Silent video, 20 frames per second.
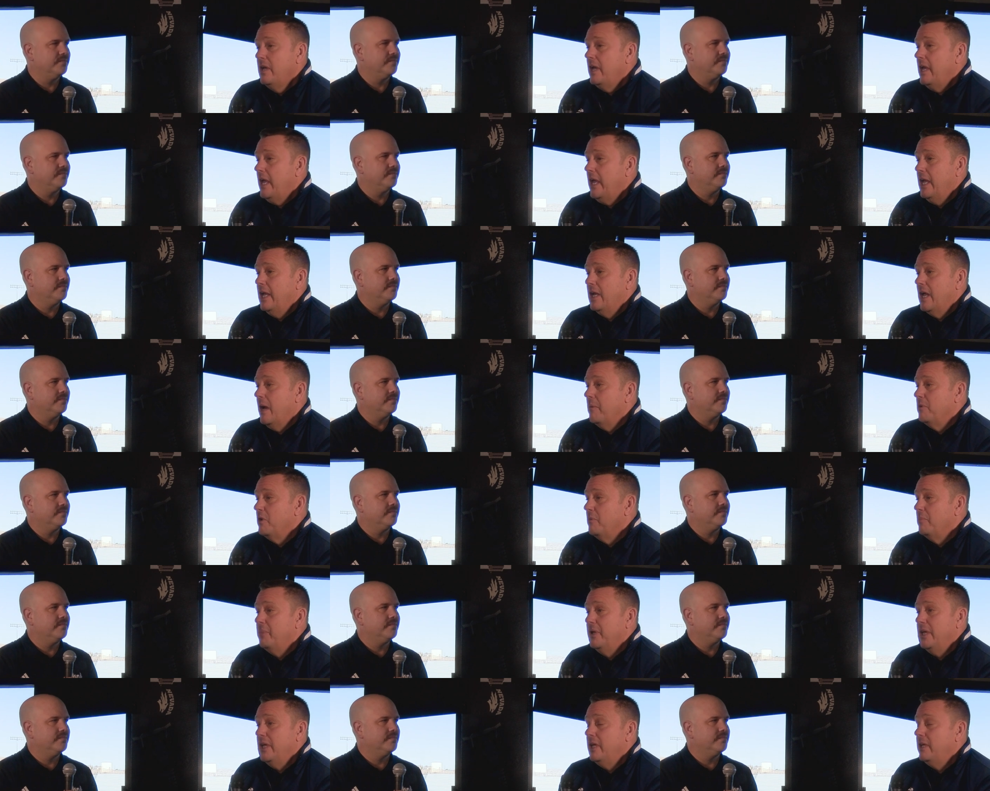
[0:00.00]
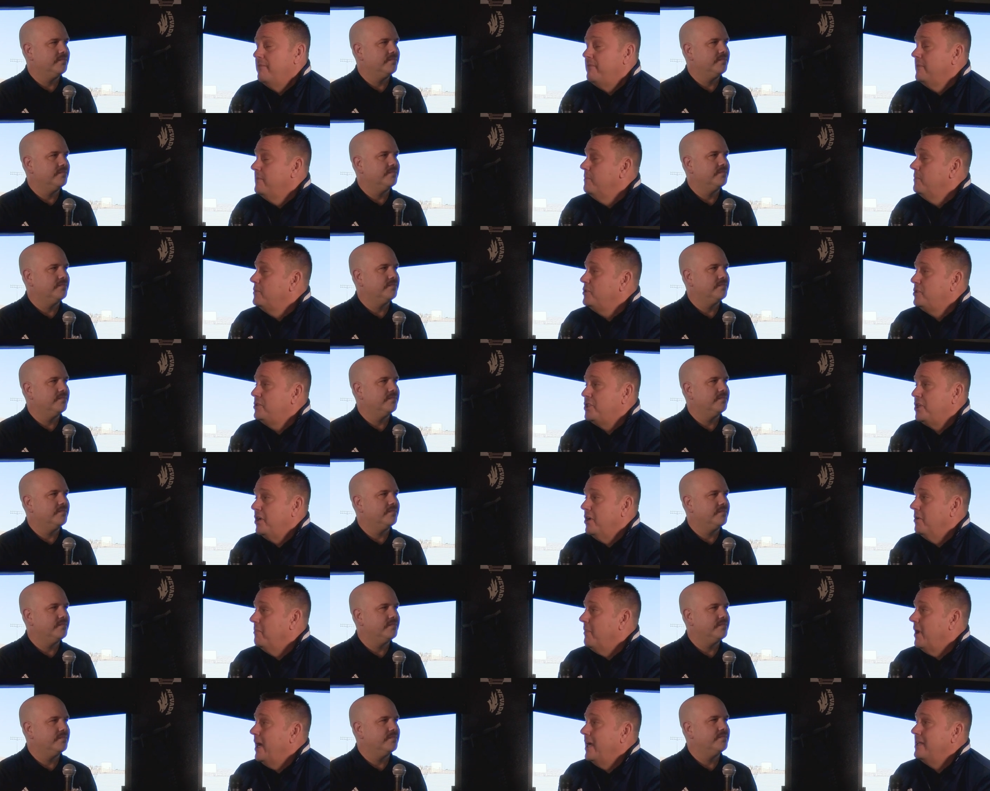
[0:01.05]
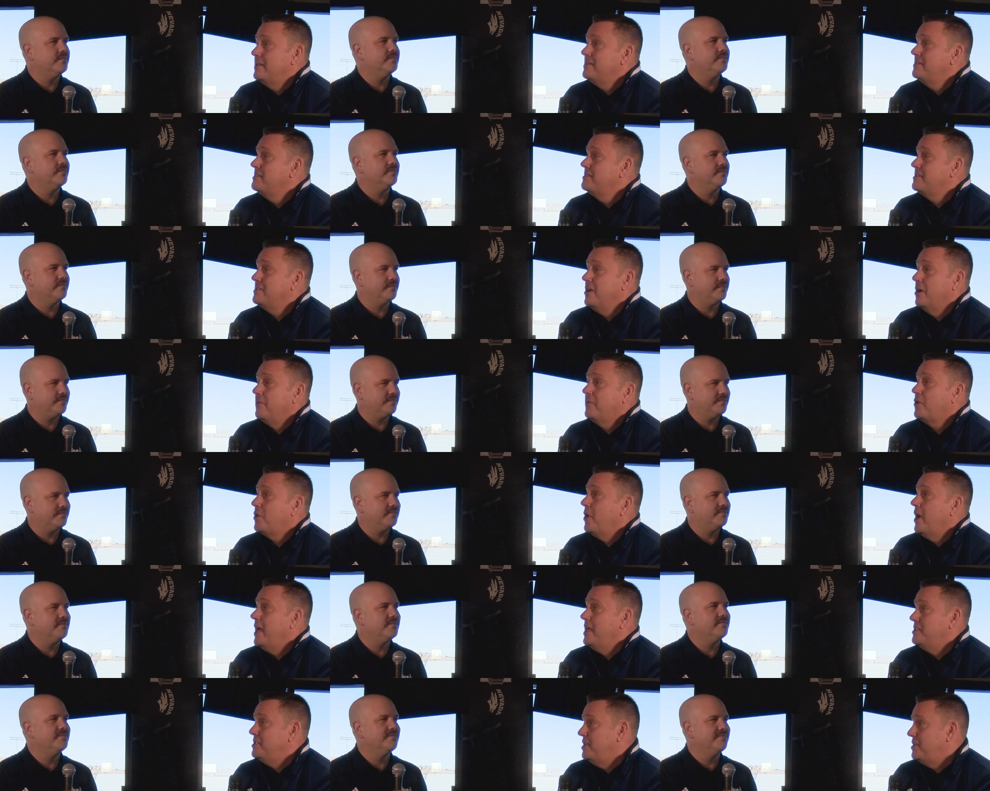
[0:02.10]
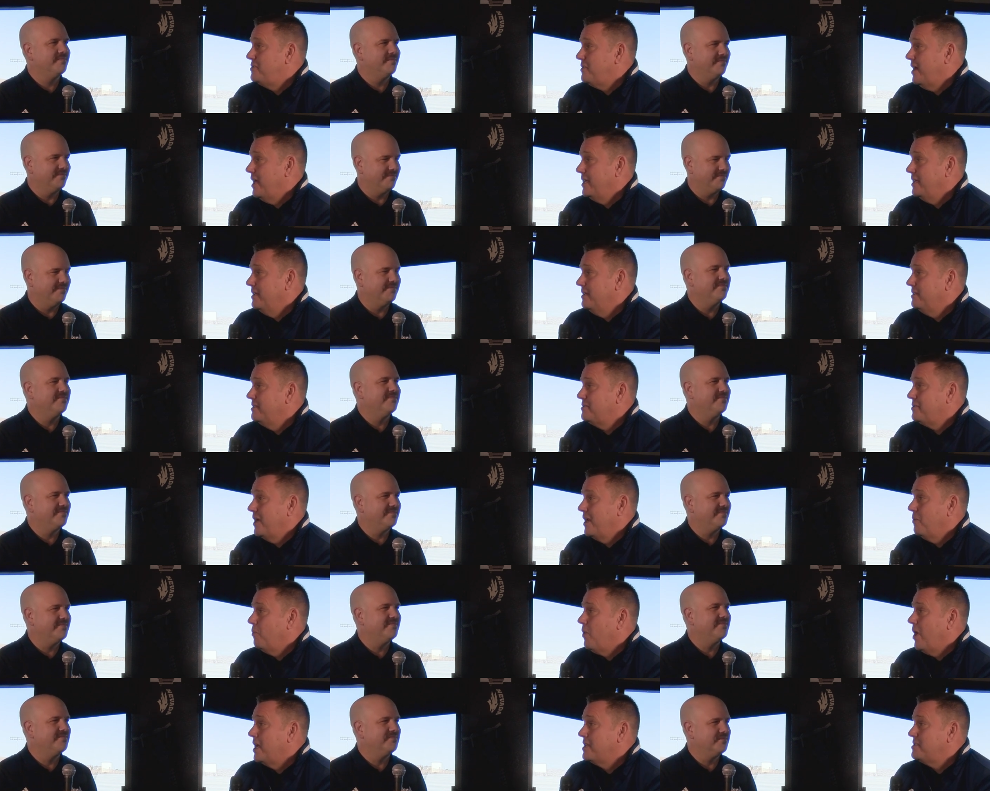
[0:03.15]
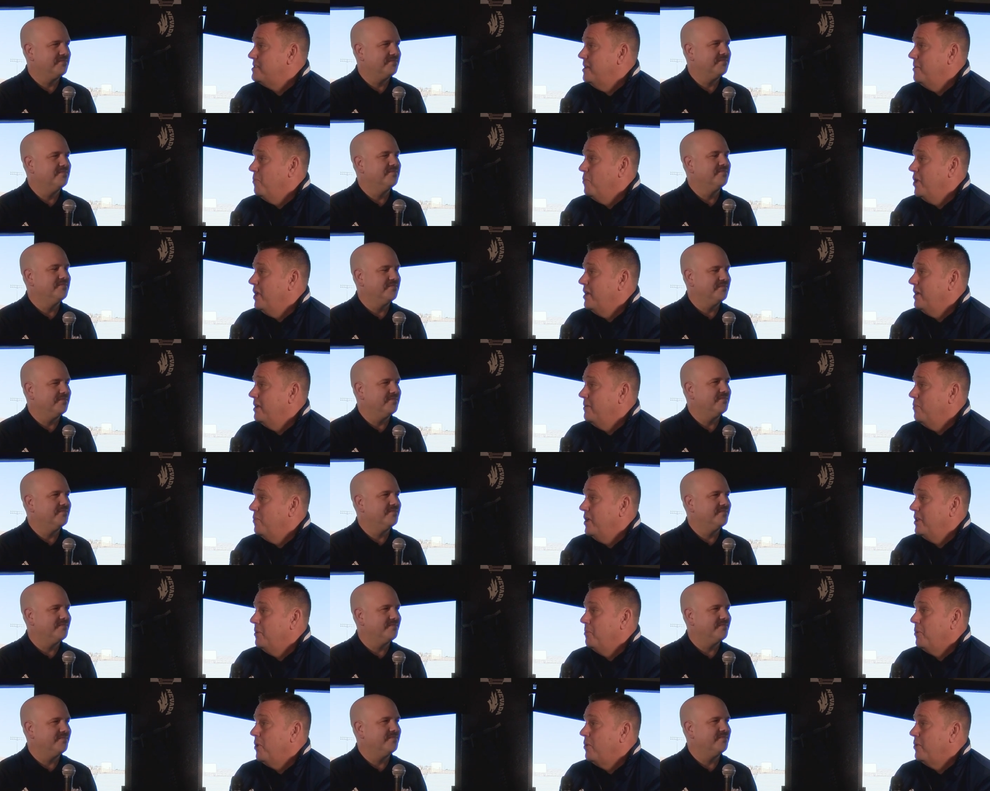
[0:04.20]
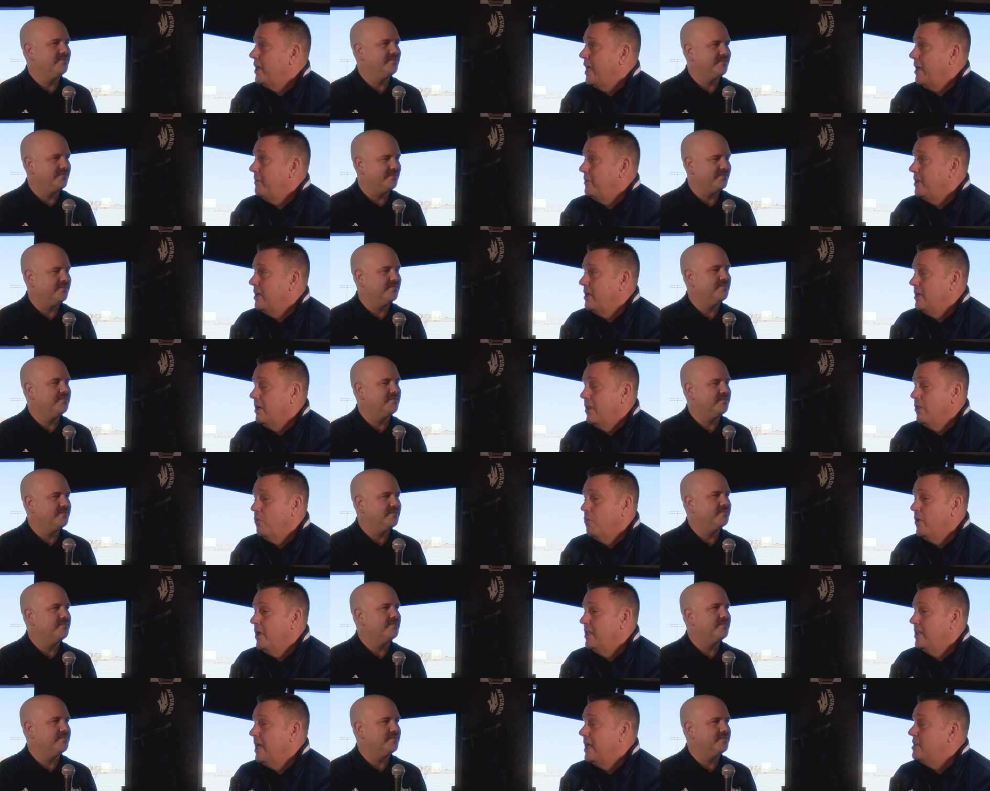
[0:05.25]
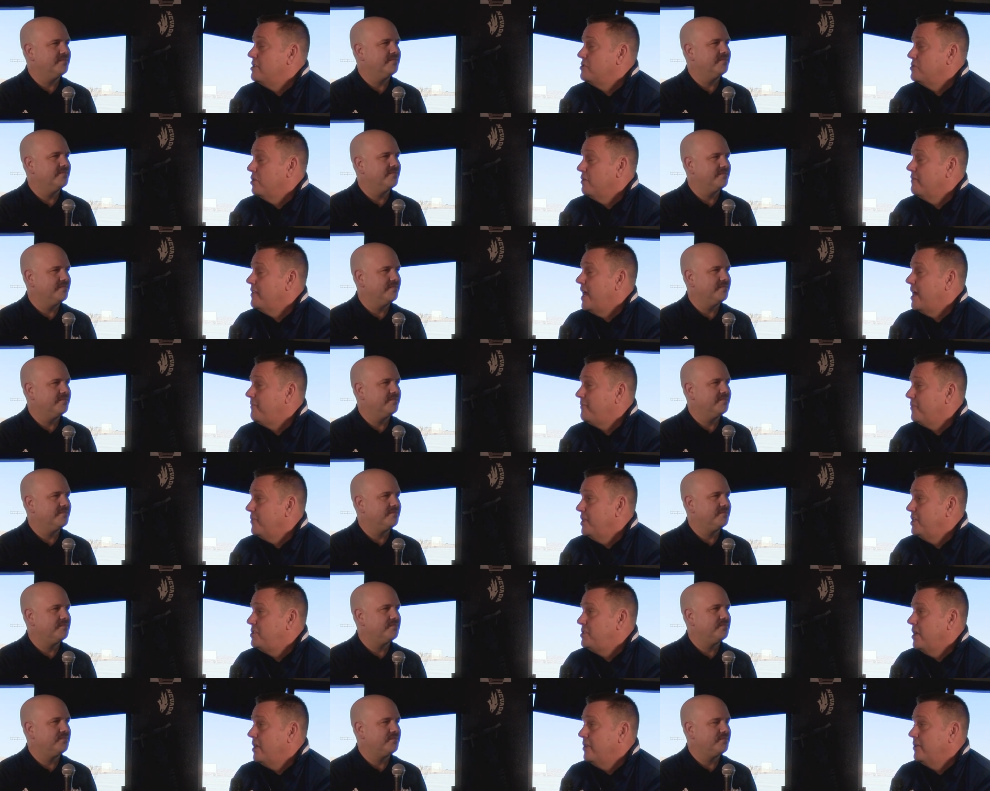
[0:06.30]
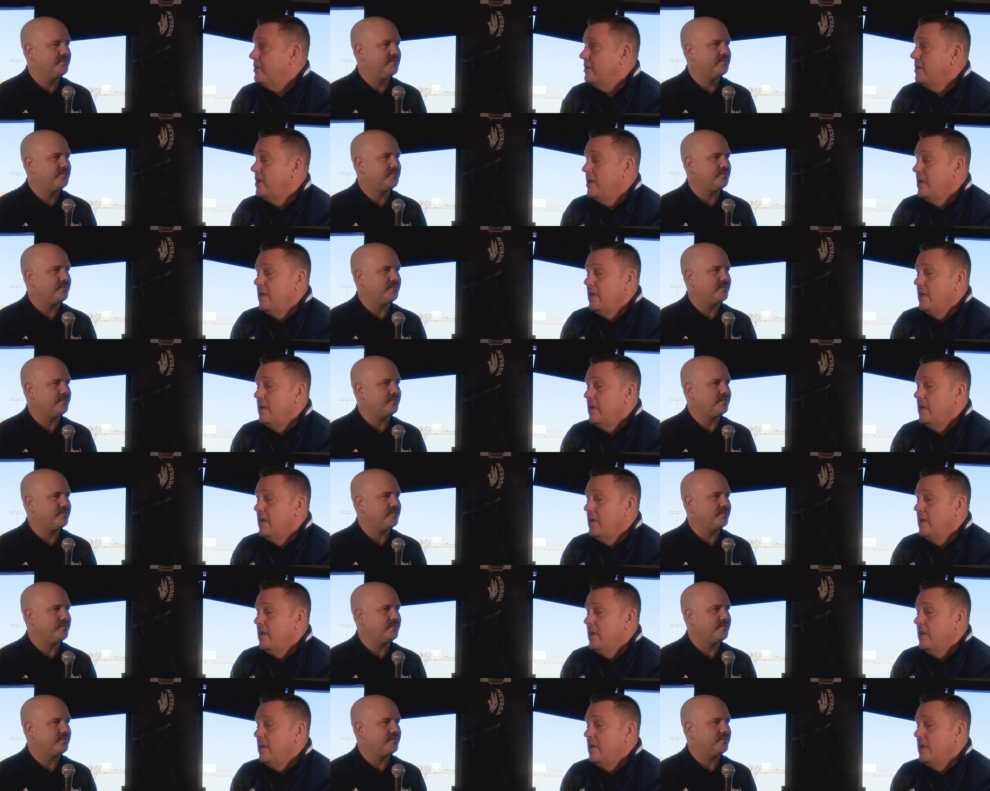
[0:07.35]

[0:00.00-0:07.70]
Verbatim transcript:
Speaker 1: and I'm going to be cheering myself crazy trying to trying to watch them win a win the bowl game get another win they deserve that for each other